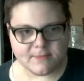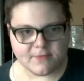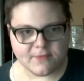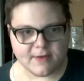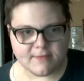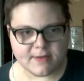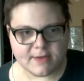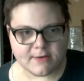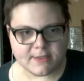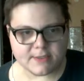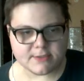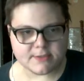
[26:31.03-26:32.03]
If you have any
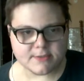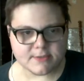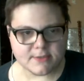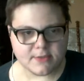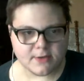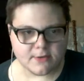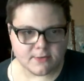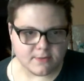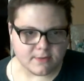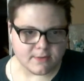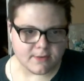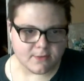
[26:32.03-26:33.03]
questions, you can
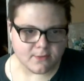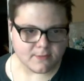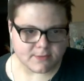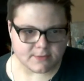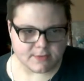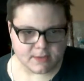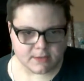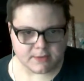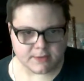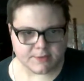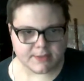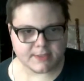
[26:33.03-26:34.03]
go over to the
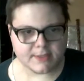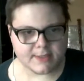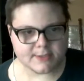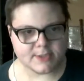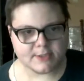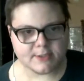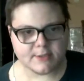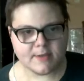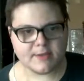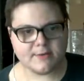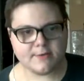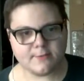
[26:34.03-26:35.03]
link that I shared in the
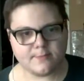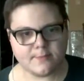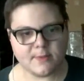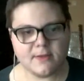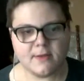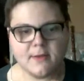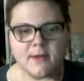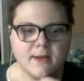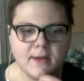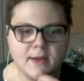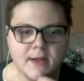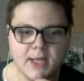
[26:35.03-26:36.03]
main group,
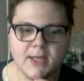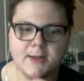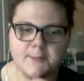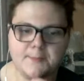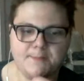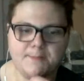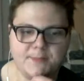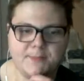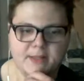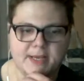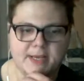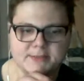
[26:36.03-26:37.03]
and
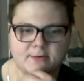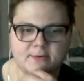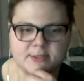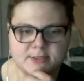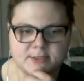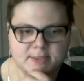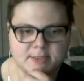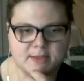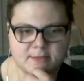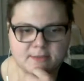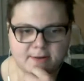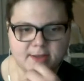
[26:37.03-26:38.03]
ask a question on that
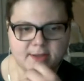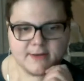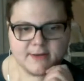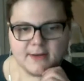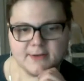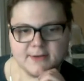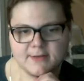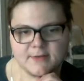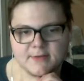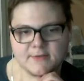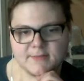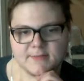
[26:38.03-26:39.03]
thread, and I'll give it a
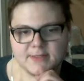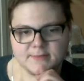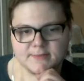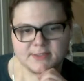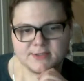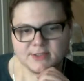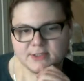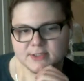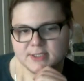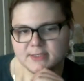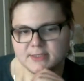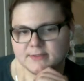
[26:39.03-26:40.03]
few minutes. We can chit
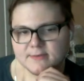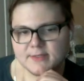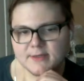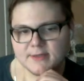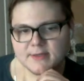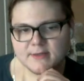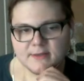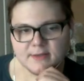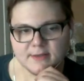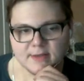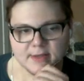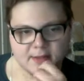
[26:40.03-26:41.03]
chat until we hear
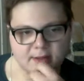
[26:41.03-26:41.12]
anything.